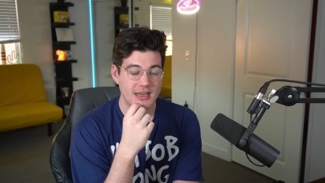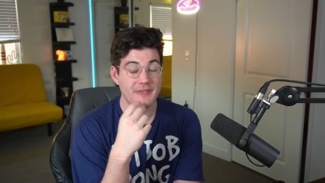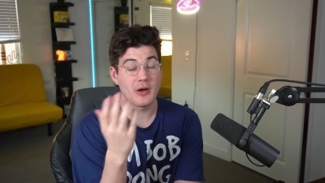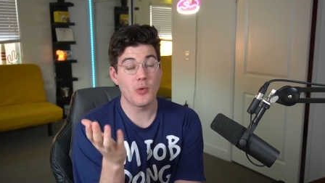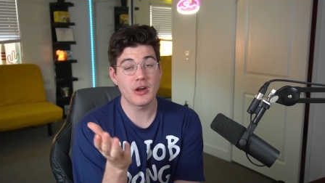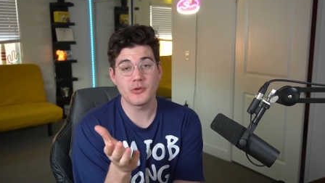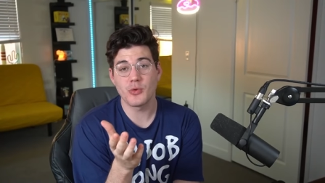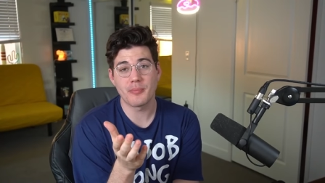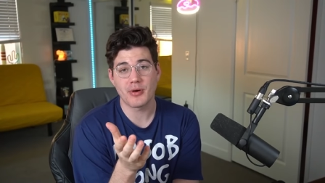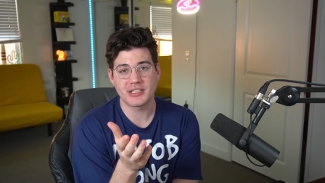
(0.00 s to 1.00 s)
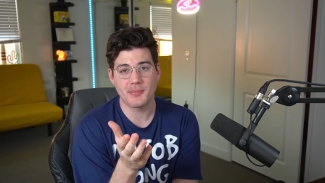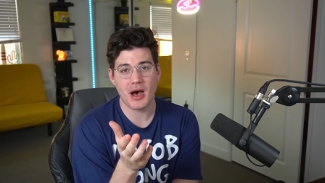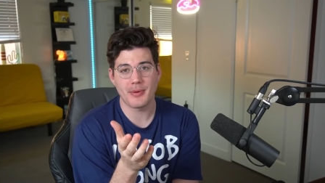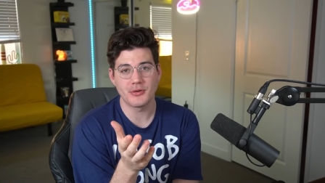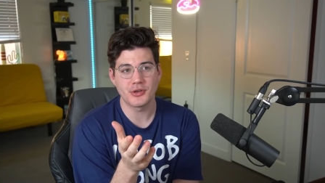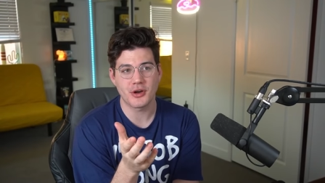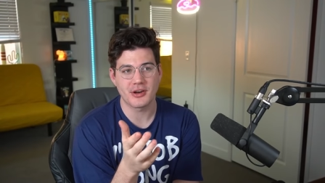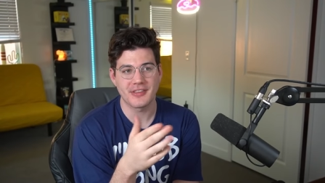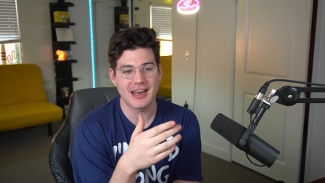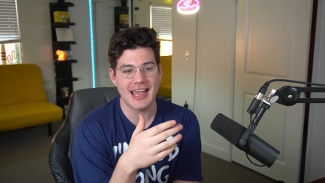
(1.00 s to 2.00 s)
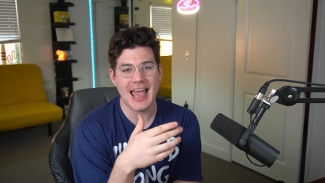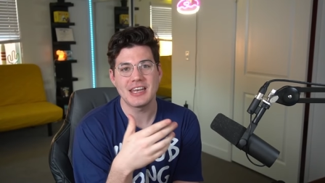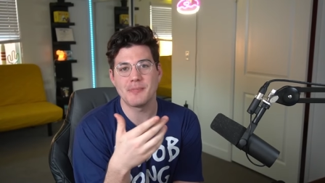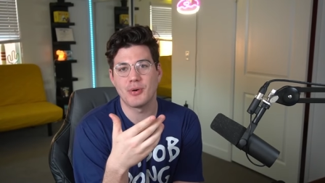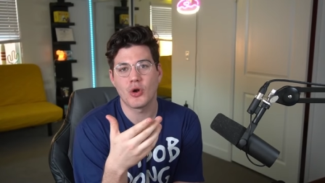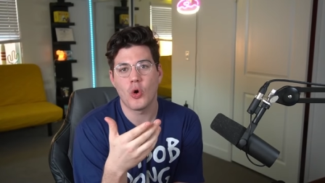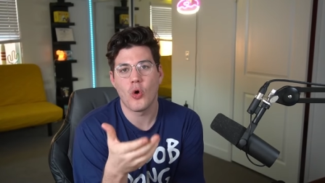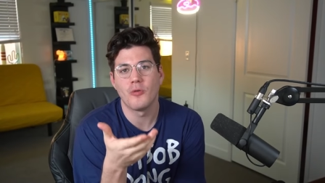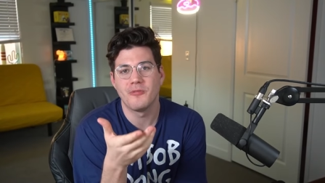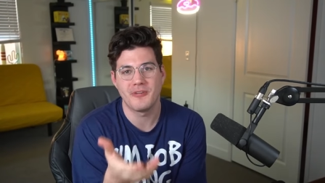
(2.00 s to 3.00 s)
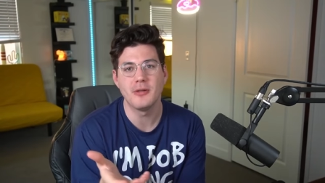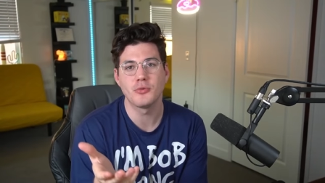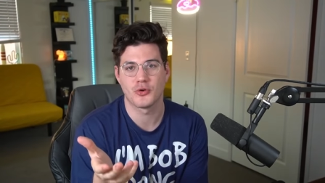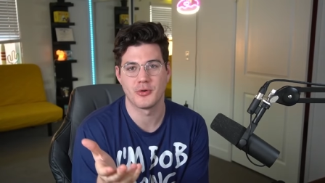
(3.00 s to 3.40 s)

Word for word: If I wanted to impress Bob Odenkirk, then I had to put a whole film crew